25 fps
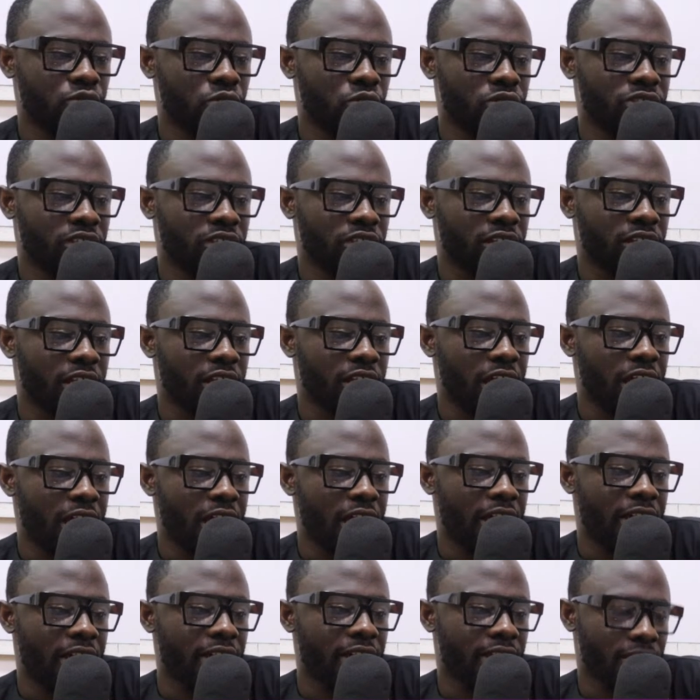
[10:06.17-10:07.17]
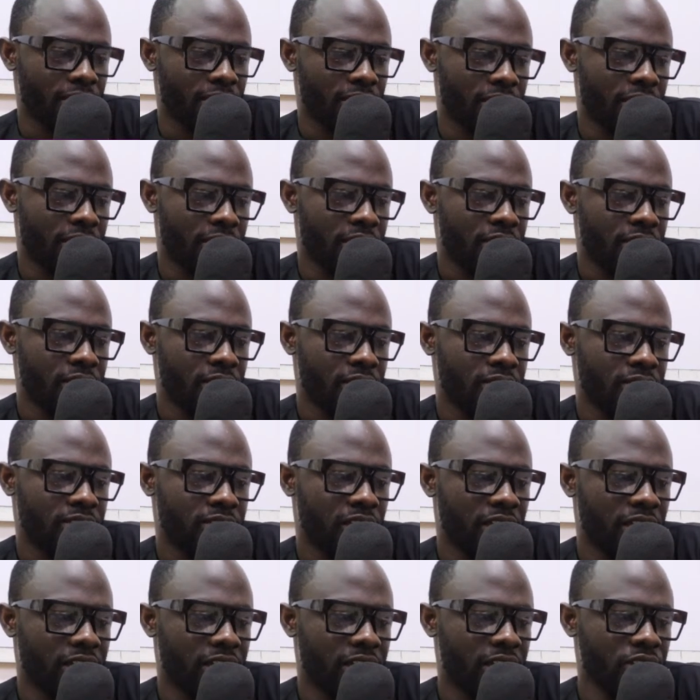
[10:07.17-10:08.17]
said, Hi. Sir,
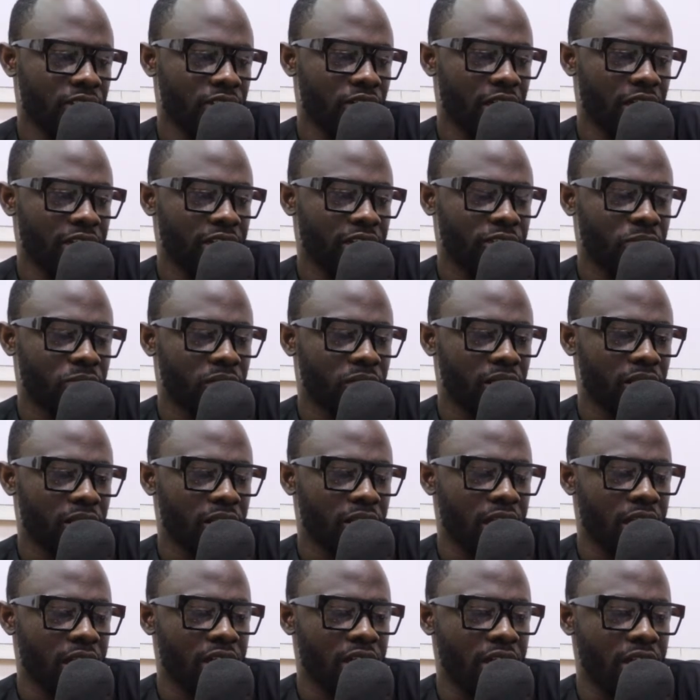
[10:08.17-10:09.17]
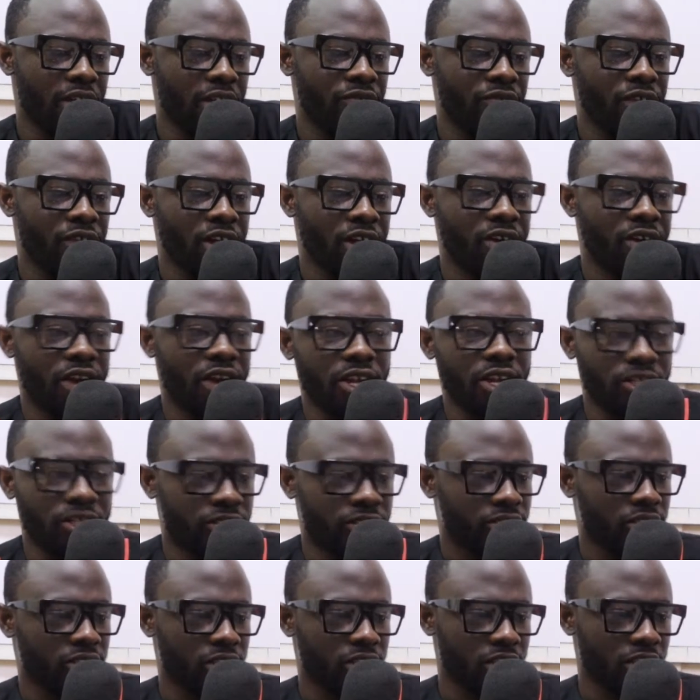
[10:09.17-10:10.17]
can you explain IFRS
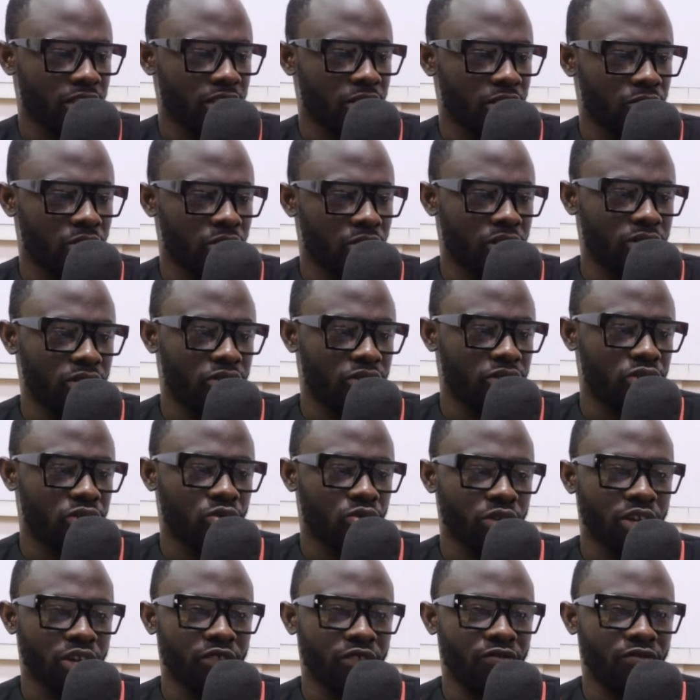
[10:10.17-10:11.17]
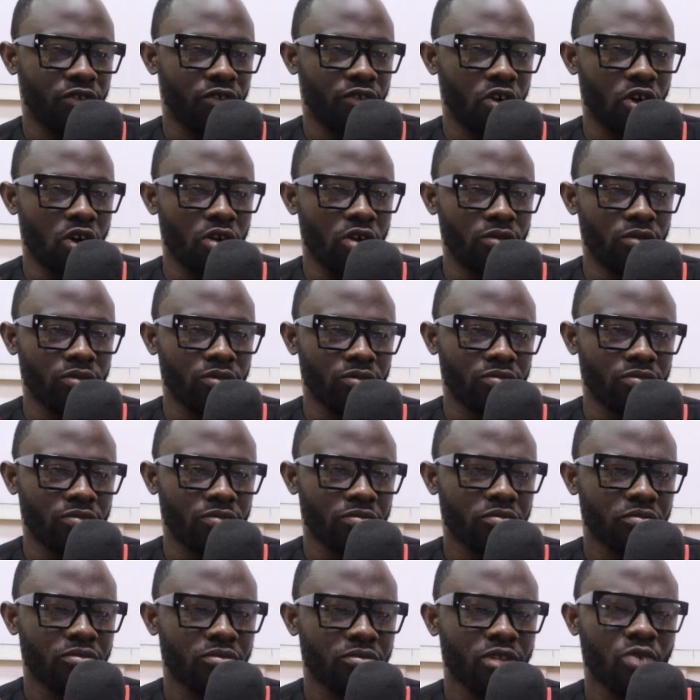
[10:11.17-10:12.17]
uh, what 24?
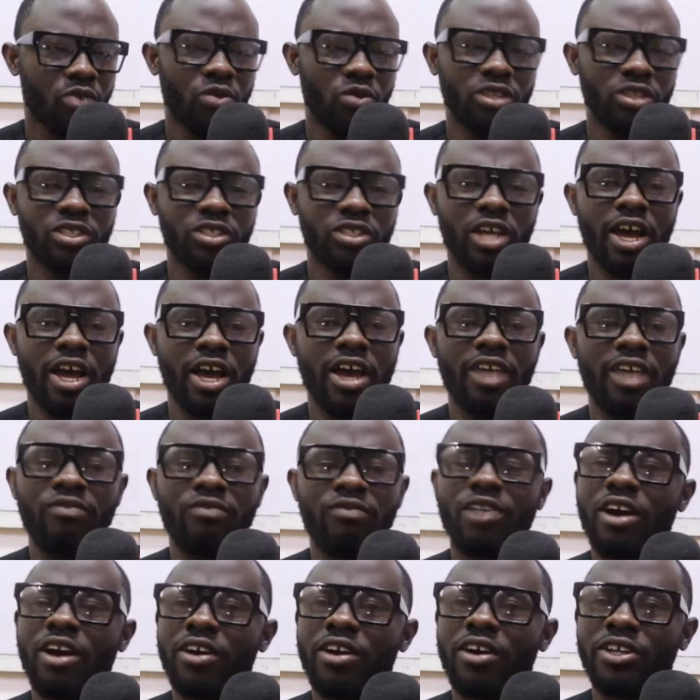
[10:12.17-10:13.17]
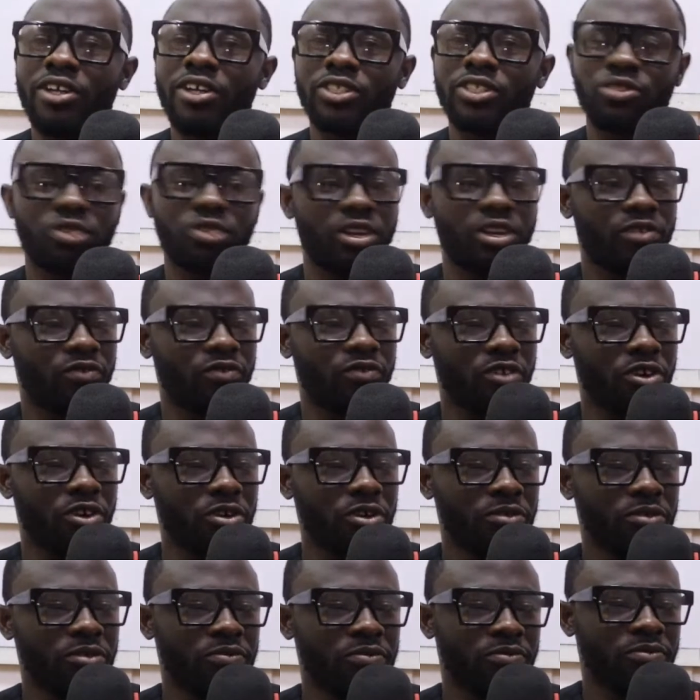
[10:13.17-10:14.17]
What's IFRS 24?
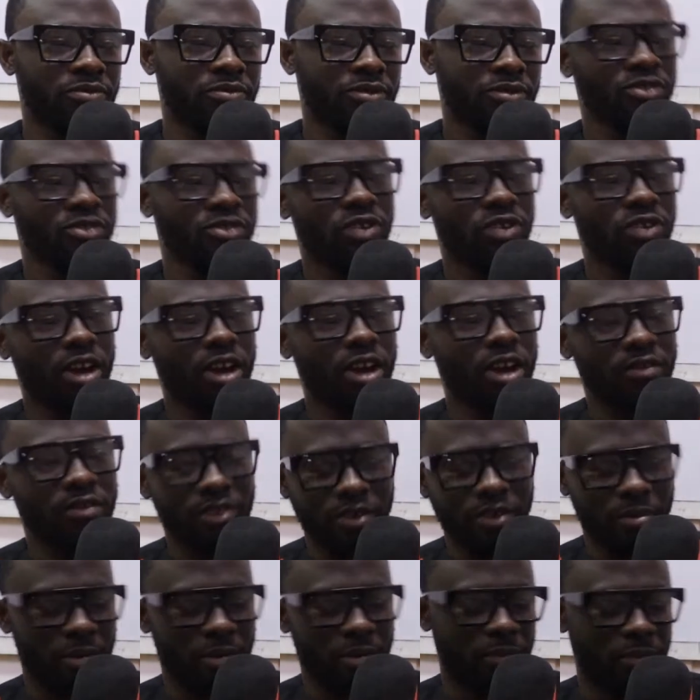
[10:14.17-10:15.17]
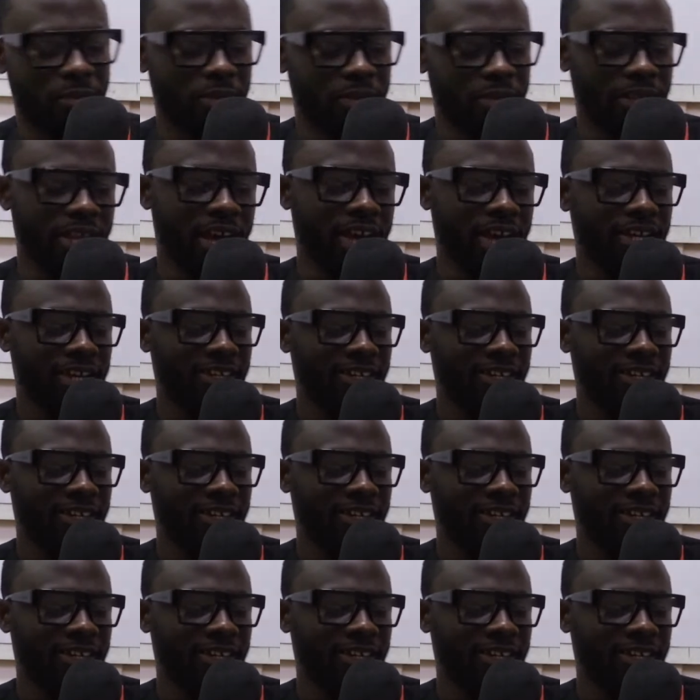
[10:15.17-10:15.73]
Do I even remember that?